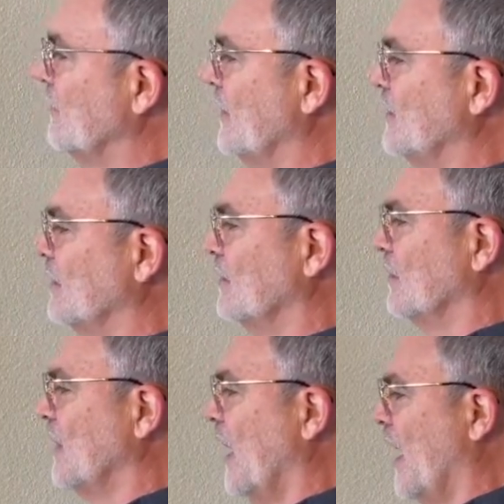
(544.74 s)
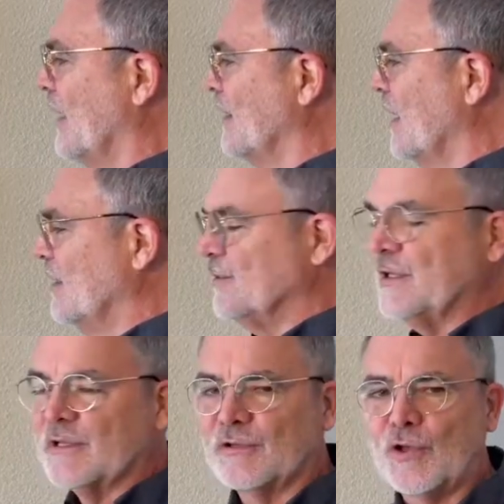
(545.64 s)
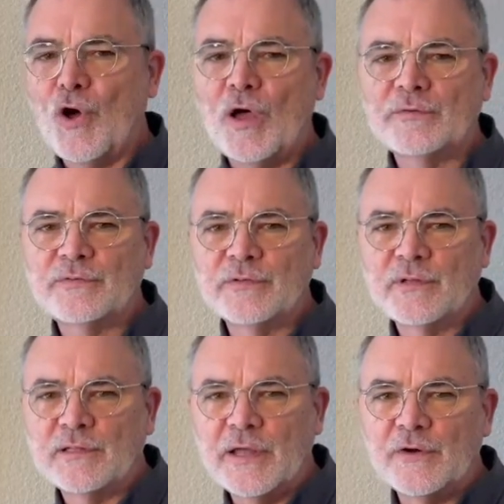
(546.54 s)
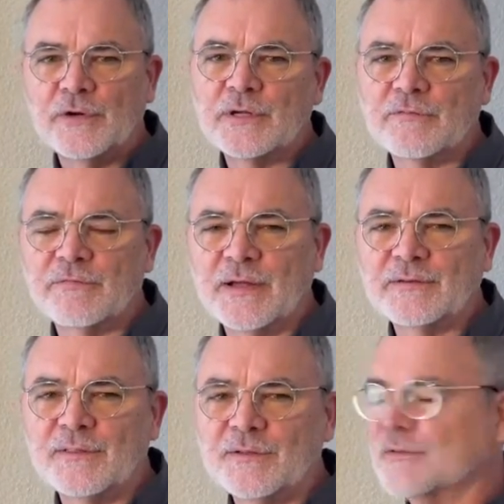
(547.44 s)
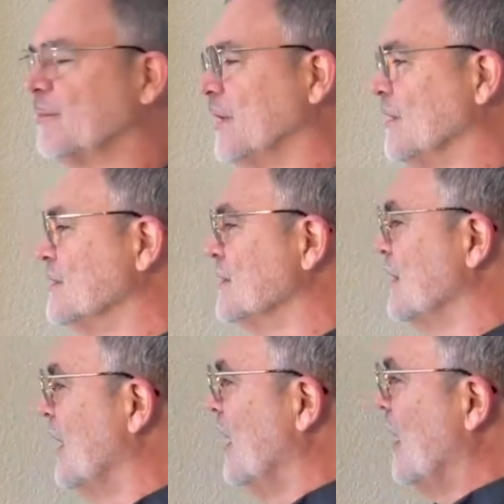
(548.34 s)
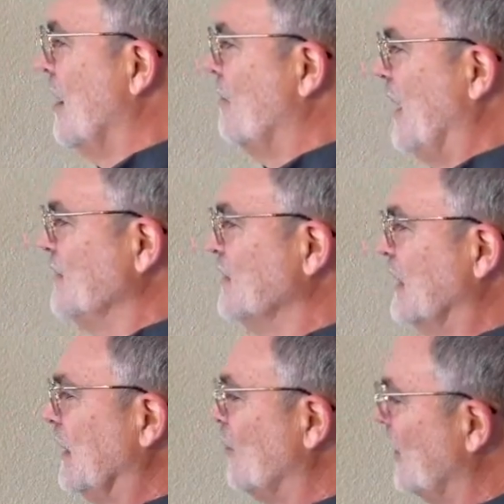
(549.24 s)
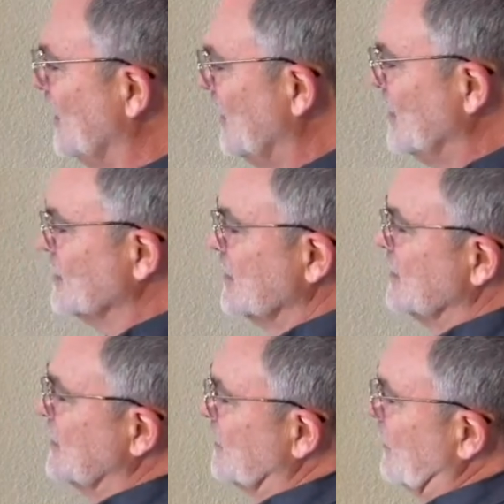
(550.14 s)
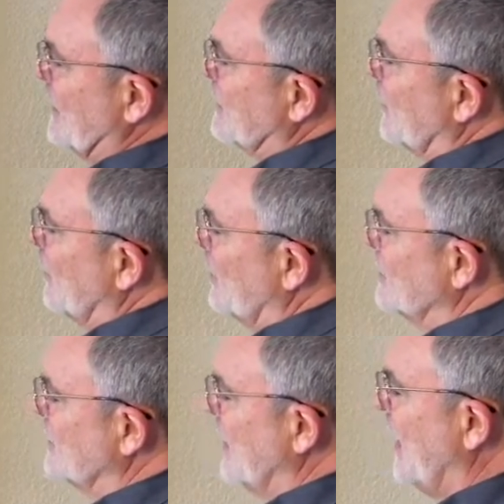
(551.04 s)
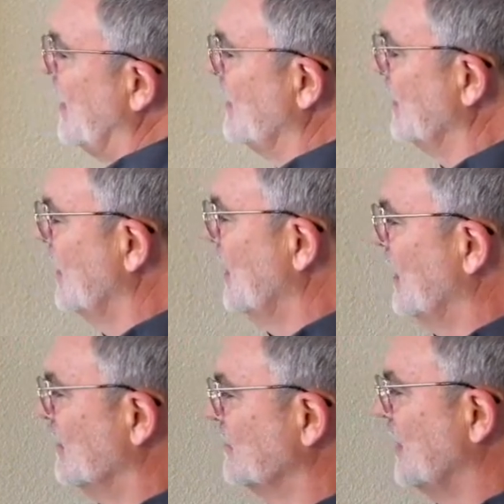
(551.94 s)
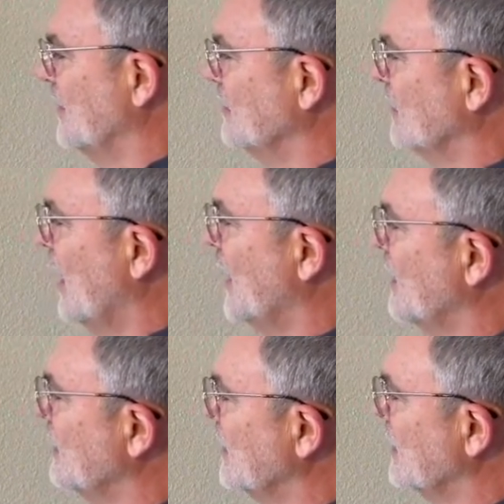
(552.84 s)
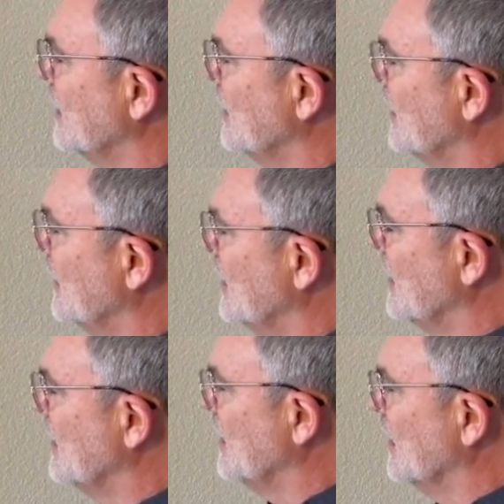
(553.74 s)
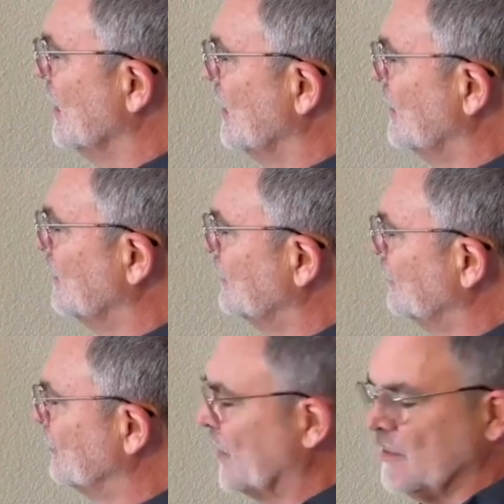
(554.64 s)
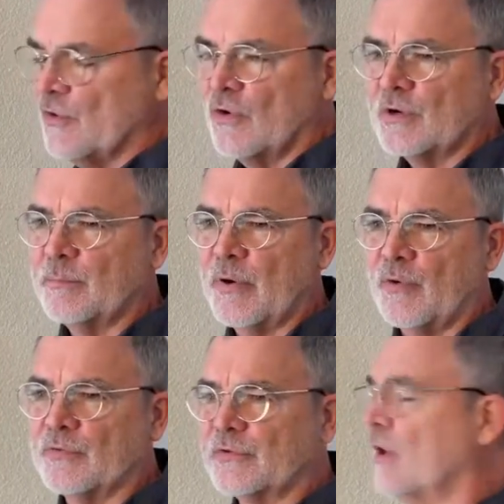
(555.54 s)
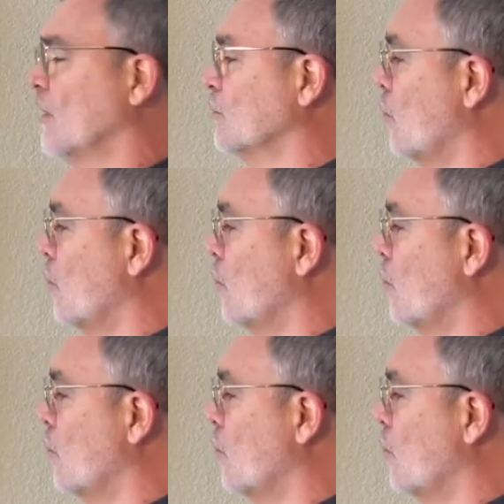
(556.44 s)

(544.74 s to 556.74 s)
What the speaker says: fun to look at. You get lost in the layering effect of this piece. Basically what it is, it's a rosette of Caroline in the yoga pose called